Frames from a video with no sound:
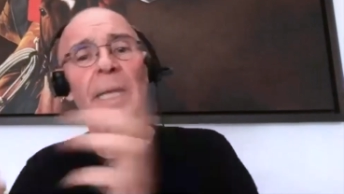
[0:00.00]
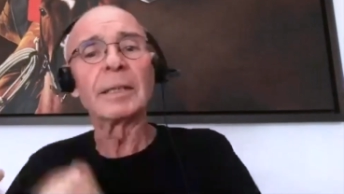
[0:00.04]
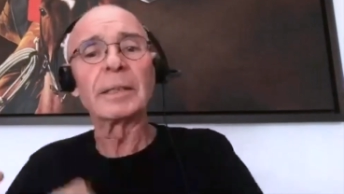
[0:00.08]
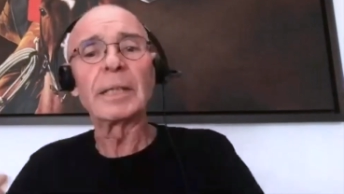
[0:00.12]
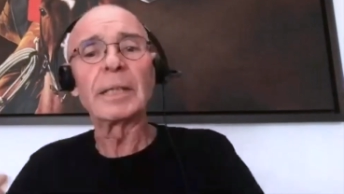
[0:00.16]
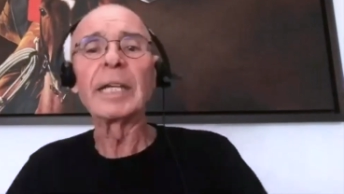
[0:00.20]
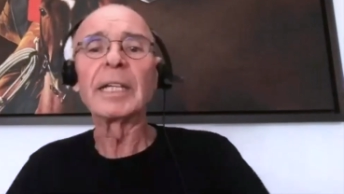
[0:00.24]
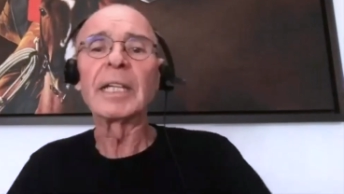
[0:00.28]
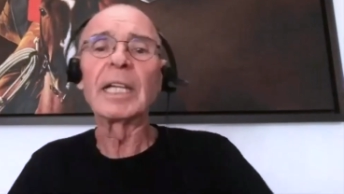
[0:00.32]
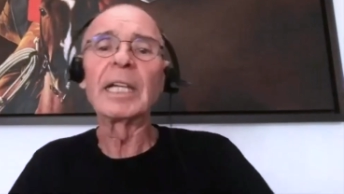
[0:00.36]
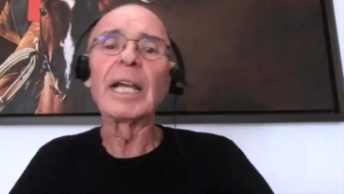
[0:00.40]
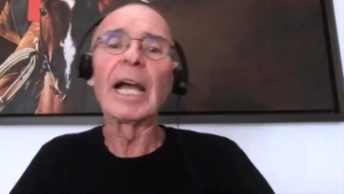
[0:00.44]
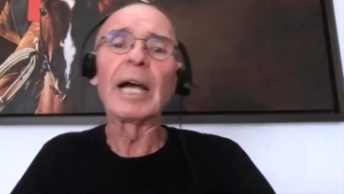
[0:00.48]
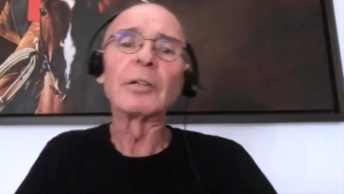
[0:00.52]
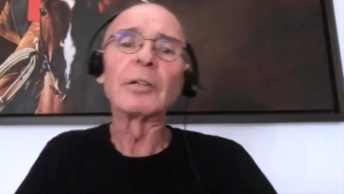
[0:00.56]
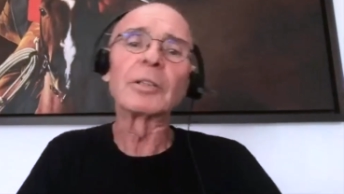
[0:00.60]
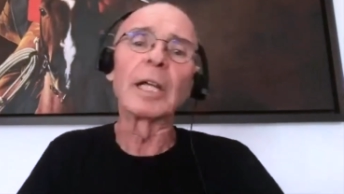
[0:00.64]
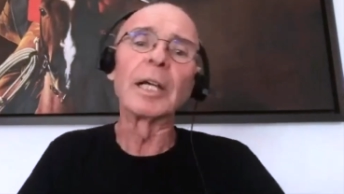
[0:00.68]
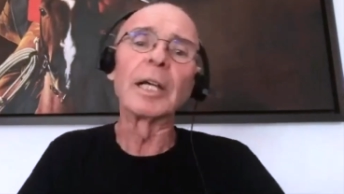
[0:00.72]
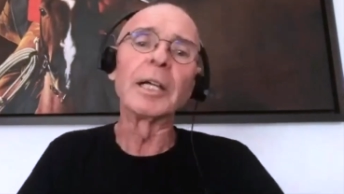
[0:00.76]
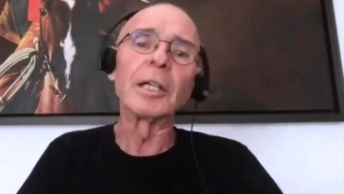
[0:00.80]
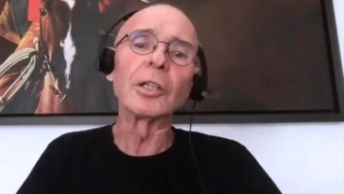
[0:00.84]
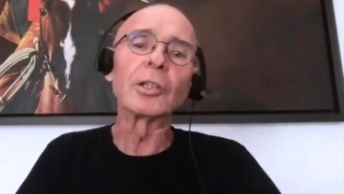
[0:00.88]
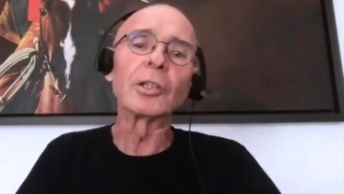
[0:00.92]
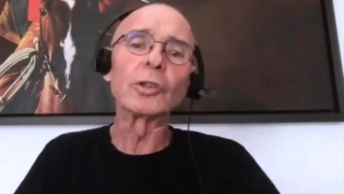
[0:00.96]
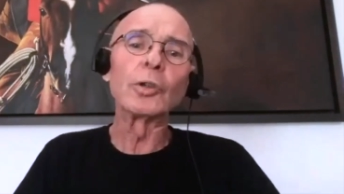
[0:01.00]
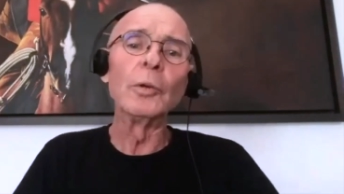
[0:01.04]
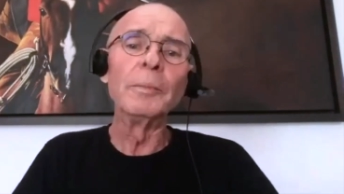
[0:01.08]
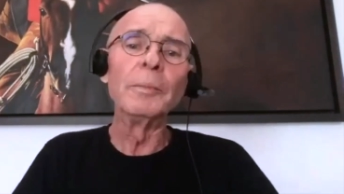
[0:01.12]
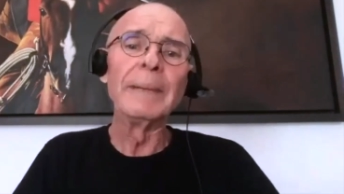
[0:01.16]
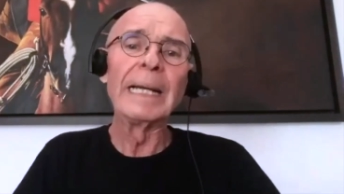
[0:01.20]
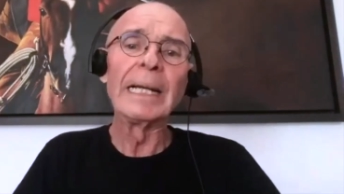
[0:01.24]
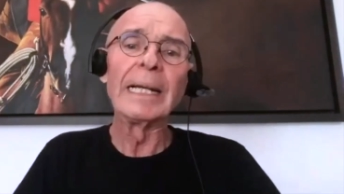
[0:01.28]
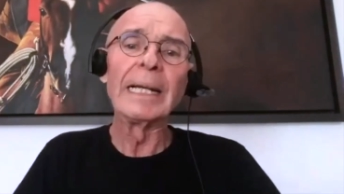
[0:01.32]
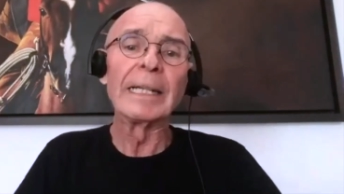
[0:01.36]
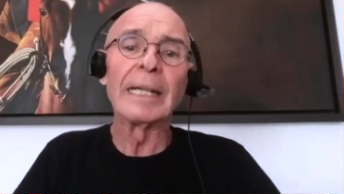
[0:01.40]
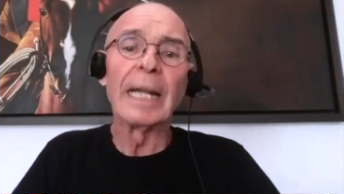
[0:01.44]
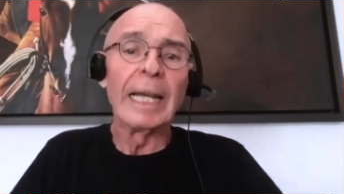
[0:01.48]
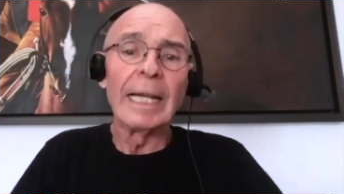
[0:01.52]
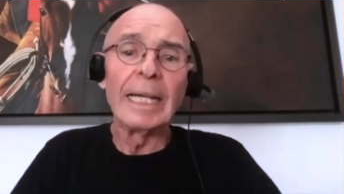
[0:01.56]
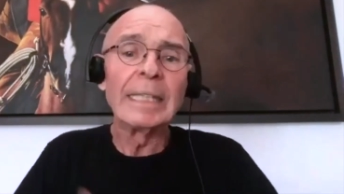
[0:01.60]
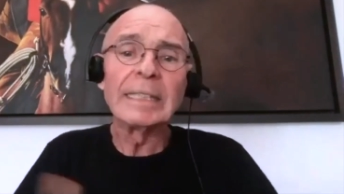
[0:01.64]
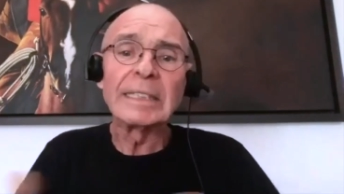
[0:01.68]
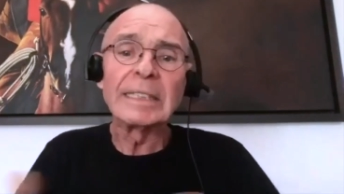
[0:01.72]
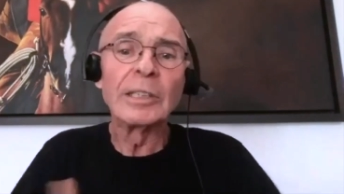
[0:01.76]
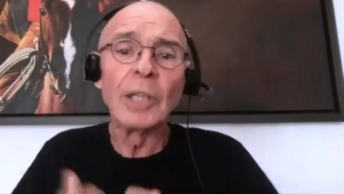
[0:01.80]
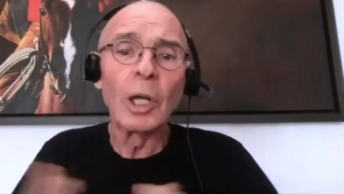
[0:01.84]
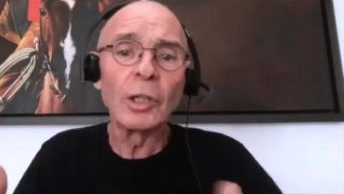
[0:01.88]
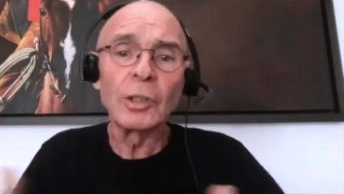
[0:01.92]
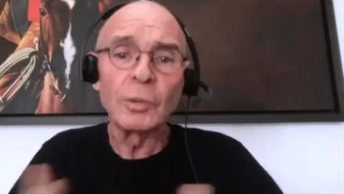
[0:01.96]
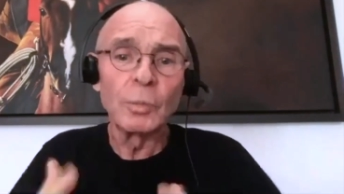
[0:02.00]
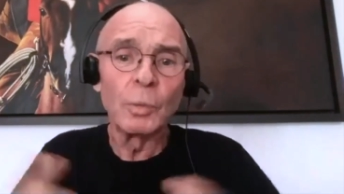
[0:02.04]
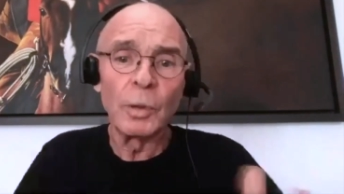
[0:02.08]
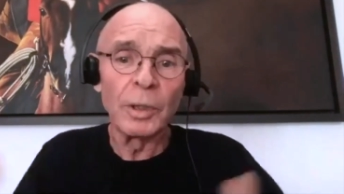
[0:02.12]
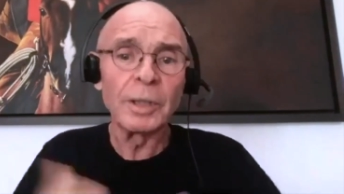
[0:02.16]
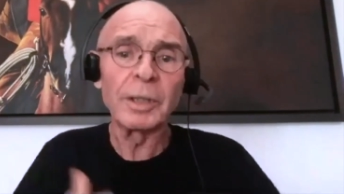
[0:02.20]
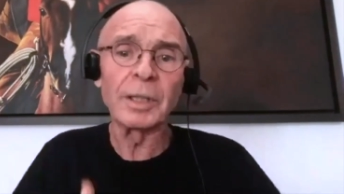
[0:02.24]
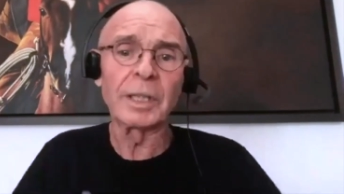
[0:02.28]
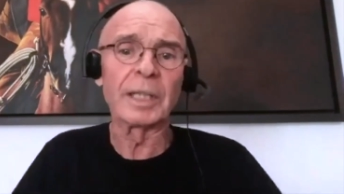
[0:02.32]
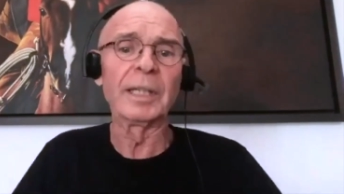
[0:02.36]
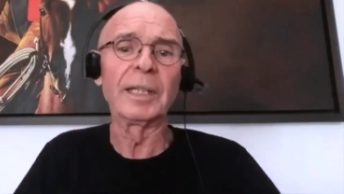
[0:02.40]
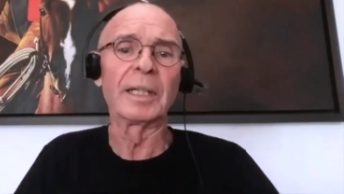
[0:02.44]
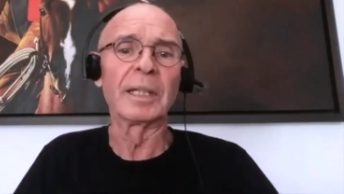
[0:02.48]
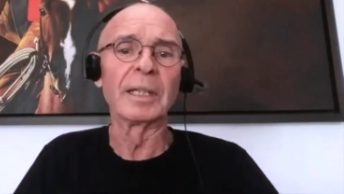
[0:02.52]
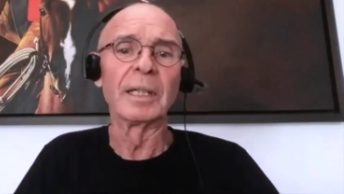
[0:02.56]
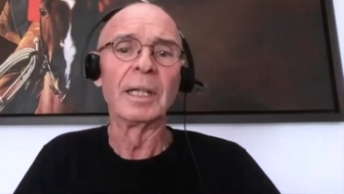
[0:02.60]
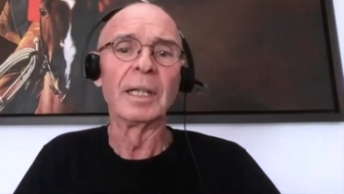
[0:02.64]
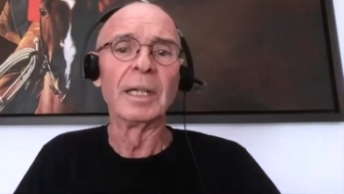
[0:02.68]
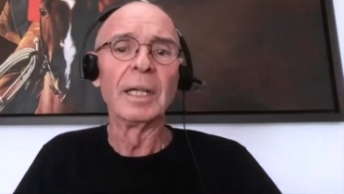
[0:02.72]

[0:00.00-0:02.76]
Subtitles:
taking out 2 million. It's not working.